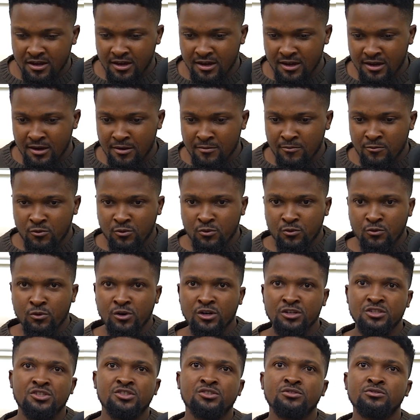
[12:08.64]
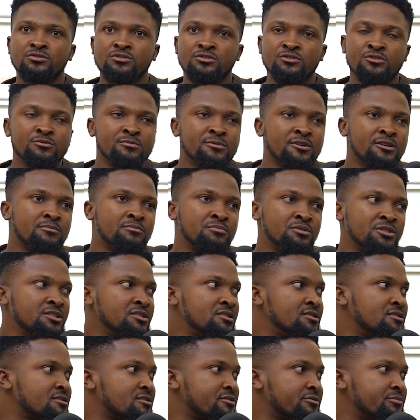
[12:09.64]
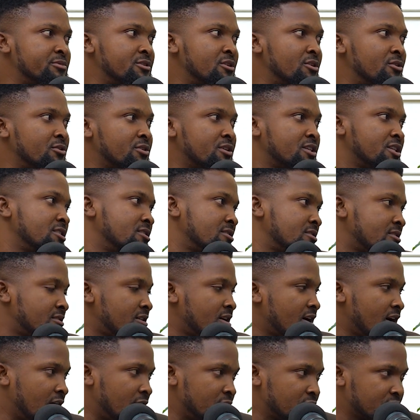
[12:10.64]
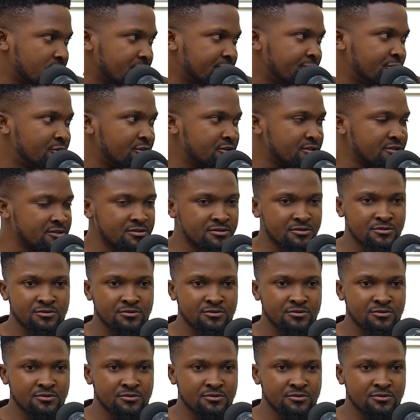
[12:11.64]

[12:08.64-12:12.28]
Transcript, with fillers: um, what should Juma Beans be looking out for?